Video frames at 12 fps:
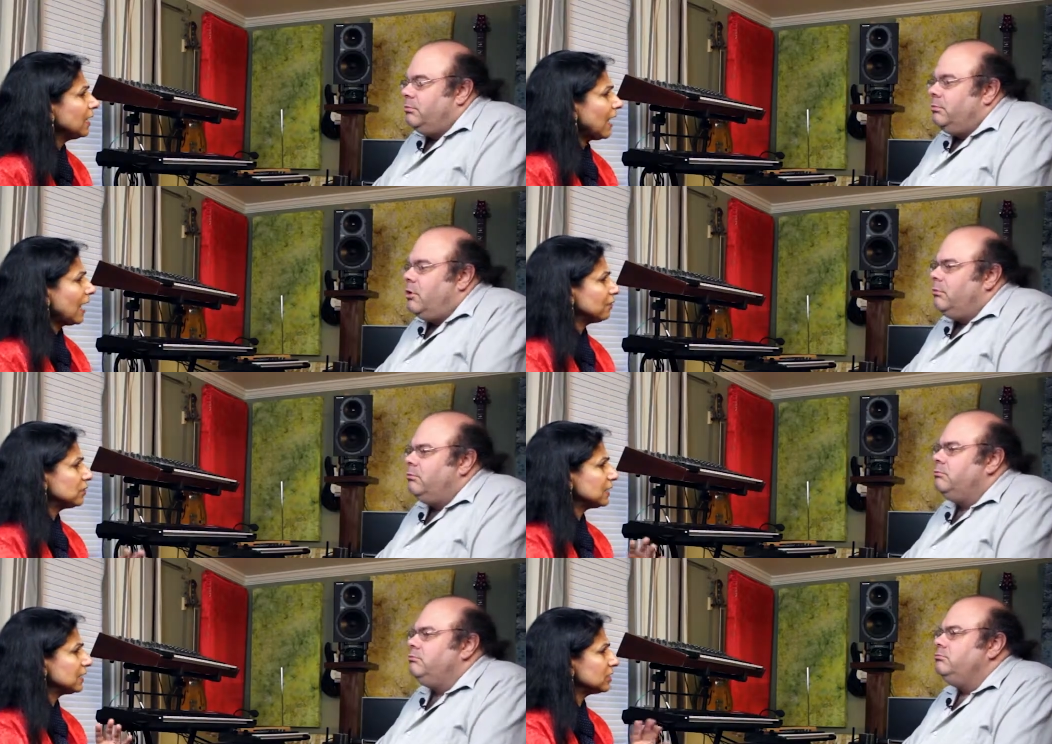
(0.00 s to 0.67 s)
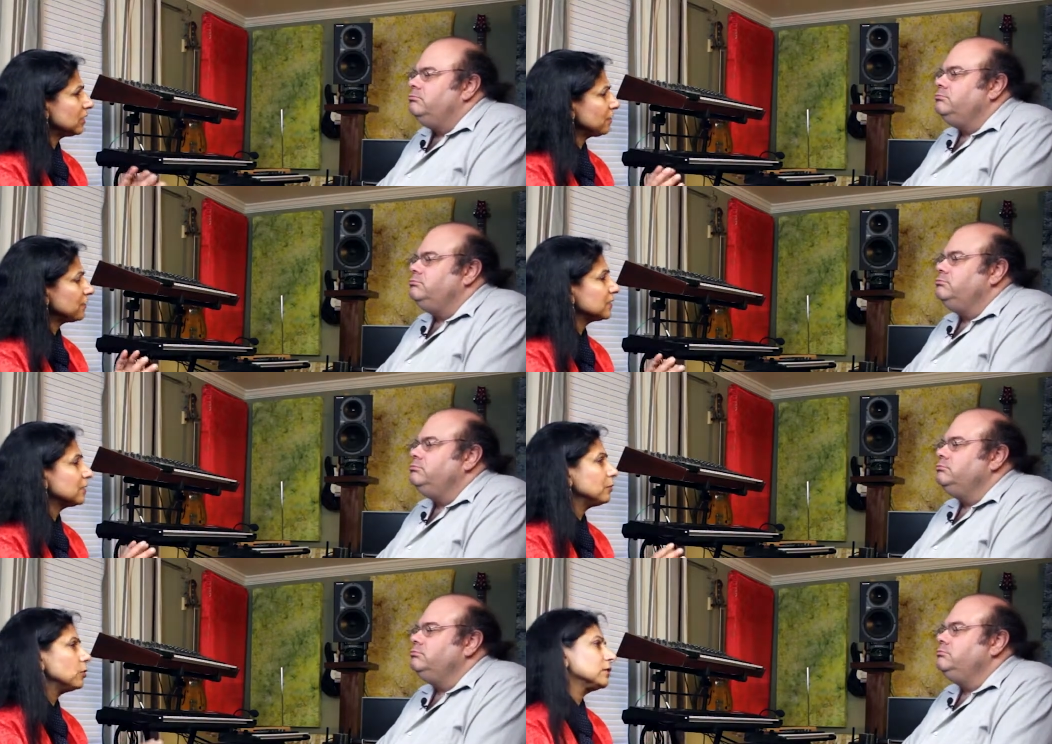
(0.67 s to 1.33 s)
Speaker 1: Have you seen difference
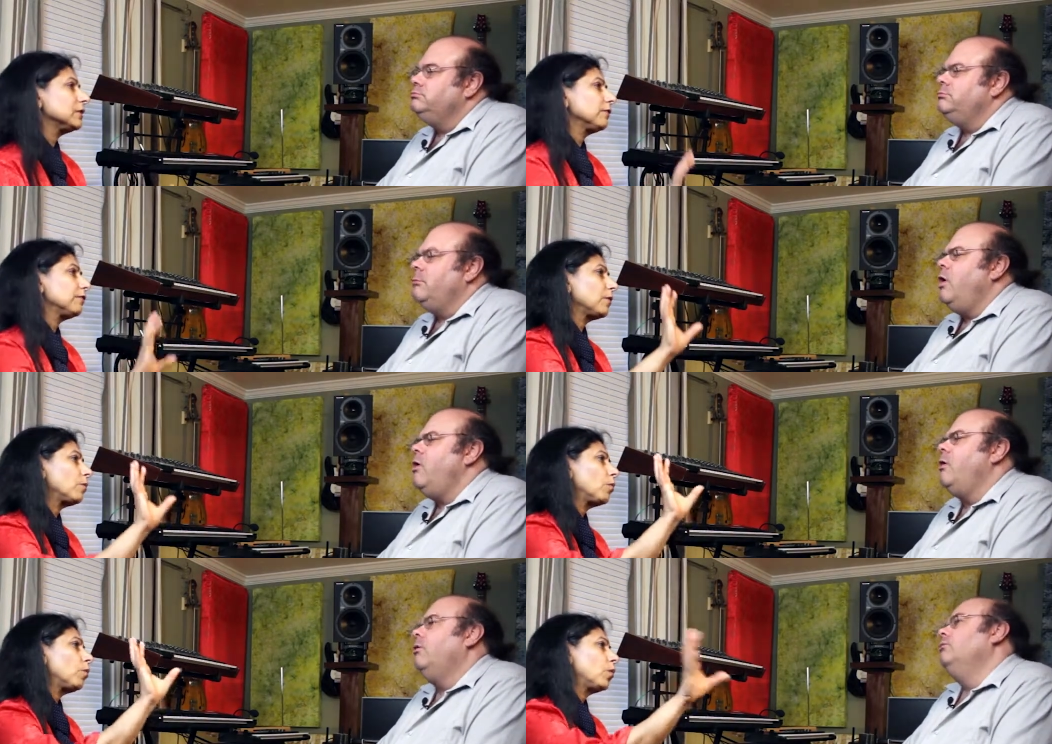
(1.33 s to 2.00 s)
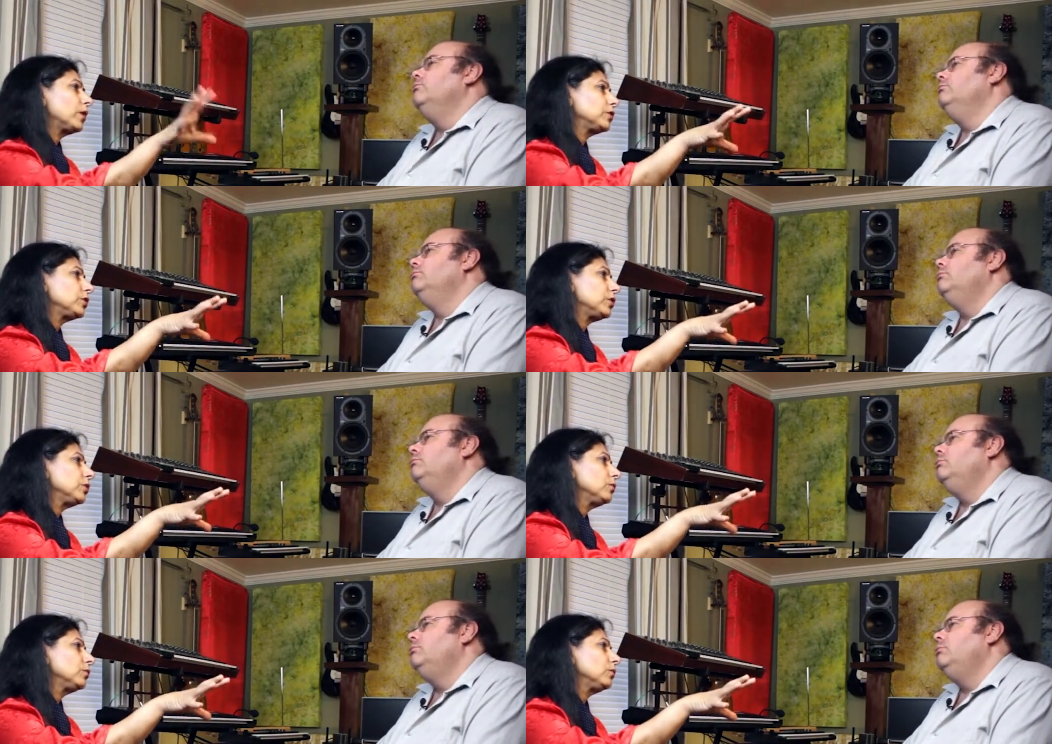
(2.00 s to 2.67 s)
in music from oh. what
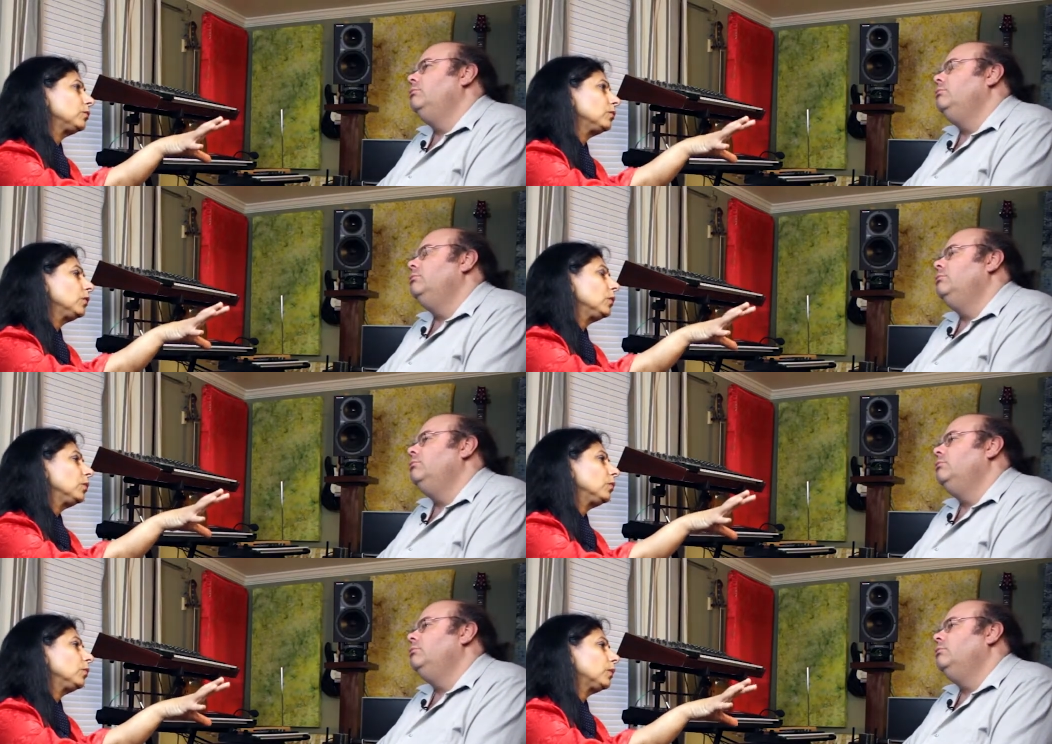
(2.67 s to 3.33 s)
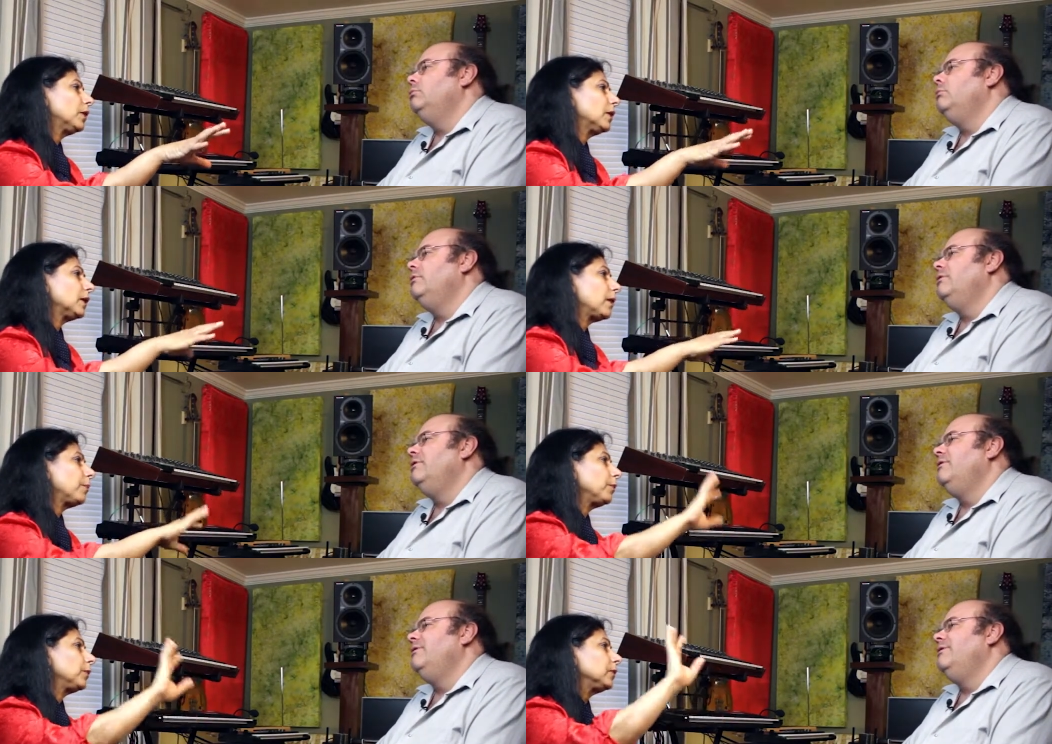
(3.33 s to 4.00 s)
you were a
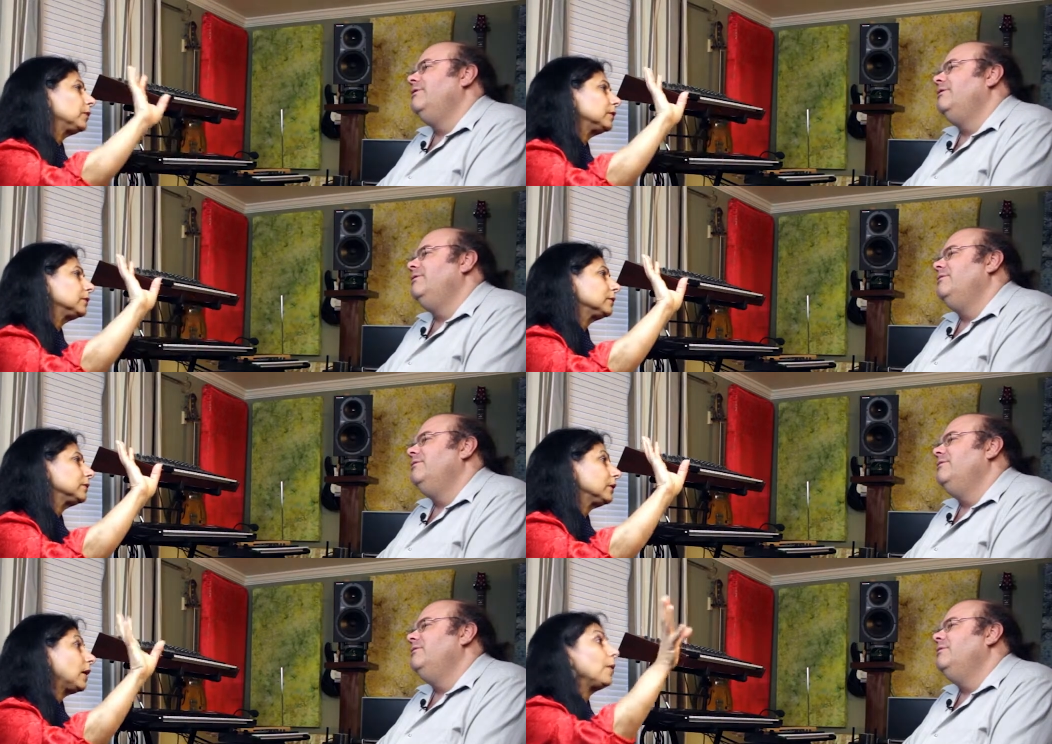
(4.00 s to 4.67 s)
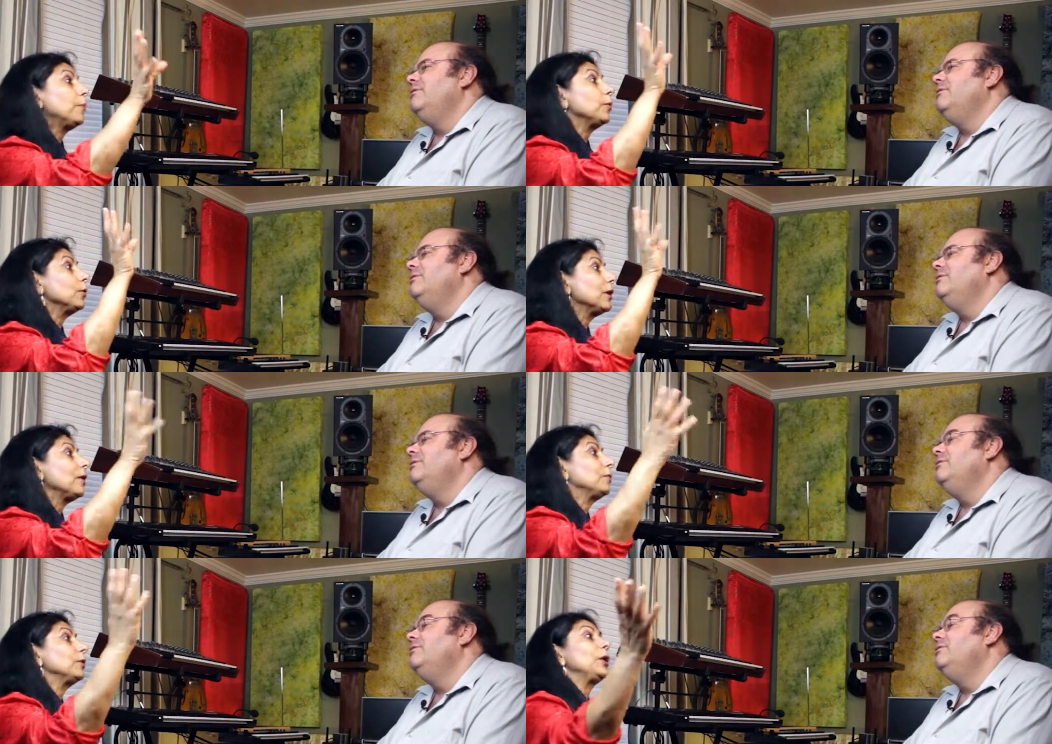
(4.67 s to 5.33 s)
couple couple
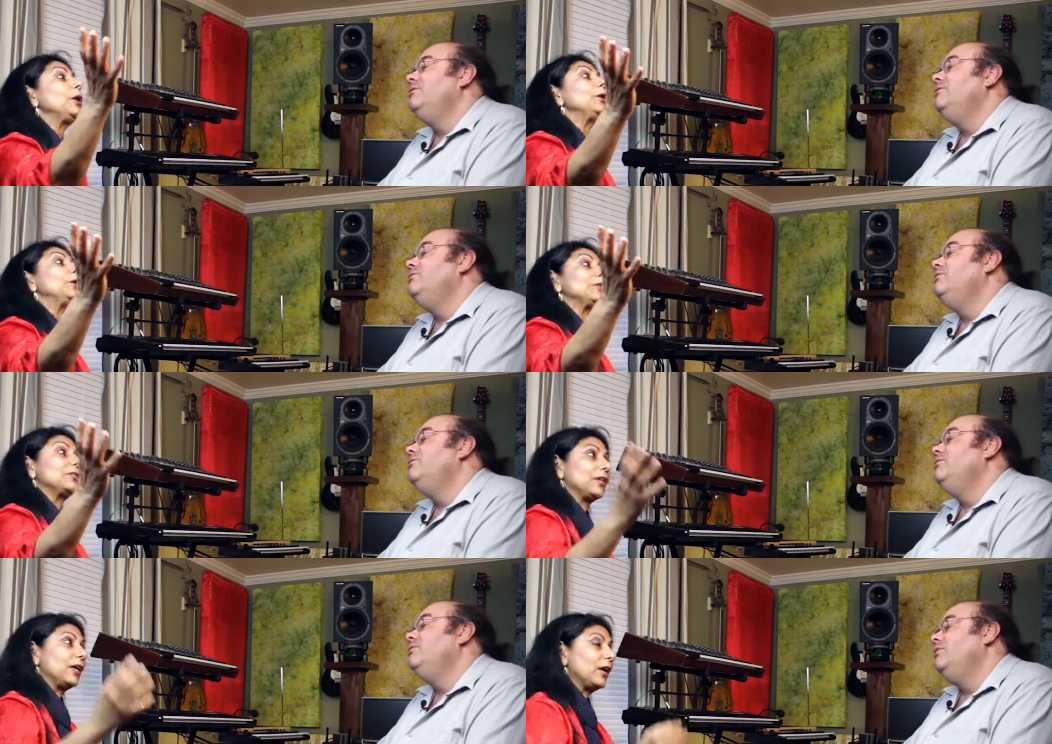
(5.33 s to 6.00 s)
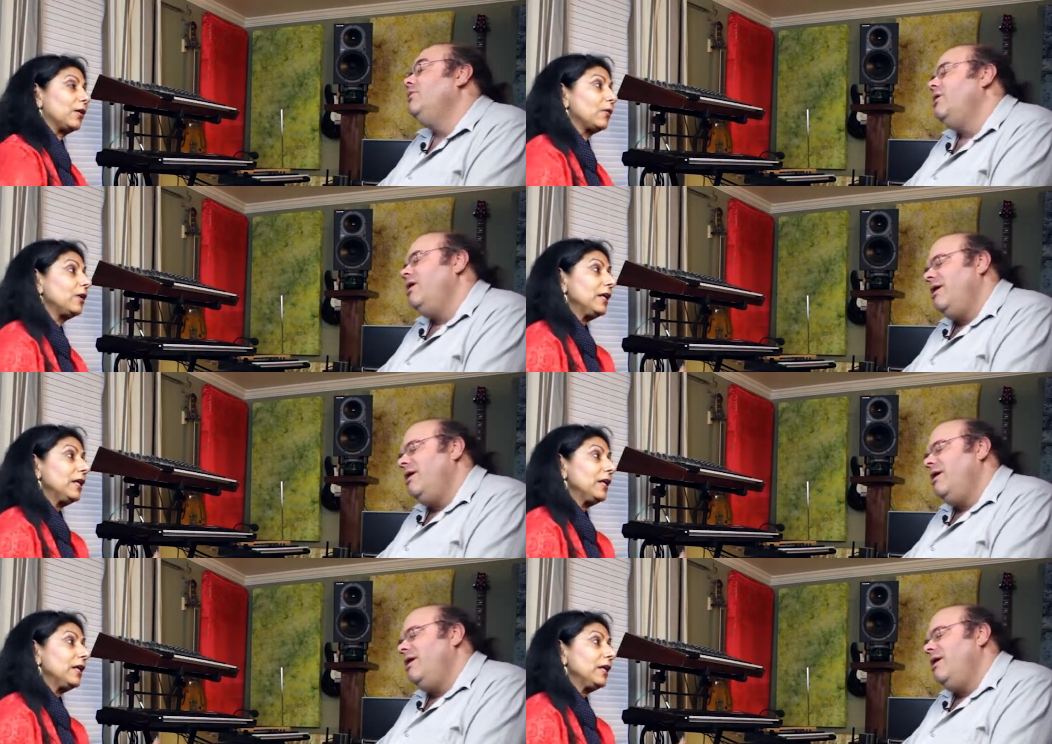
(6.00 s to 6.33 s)
couple years ago